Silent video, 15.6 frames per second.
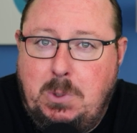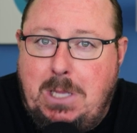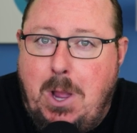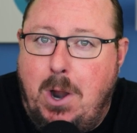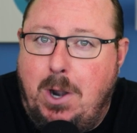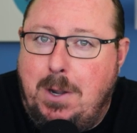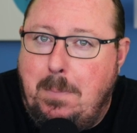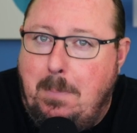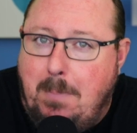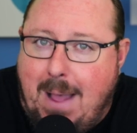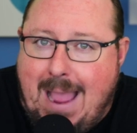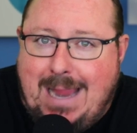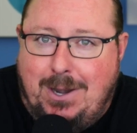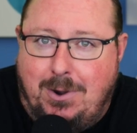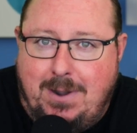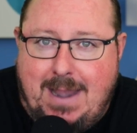really hard to
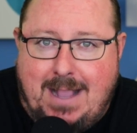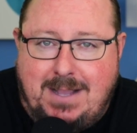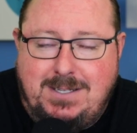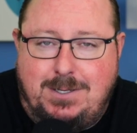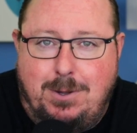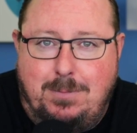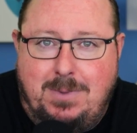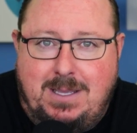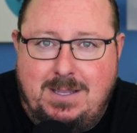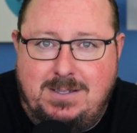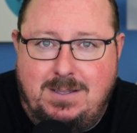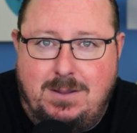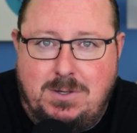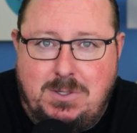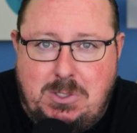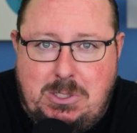buy your next home because there's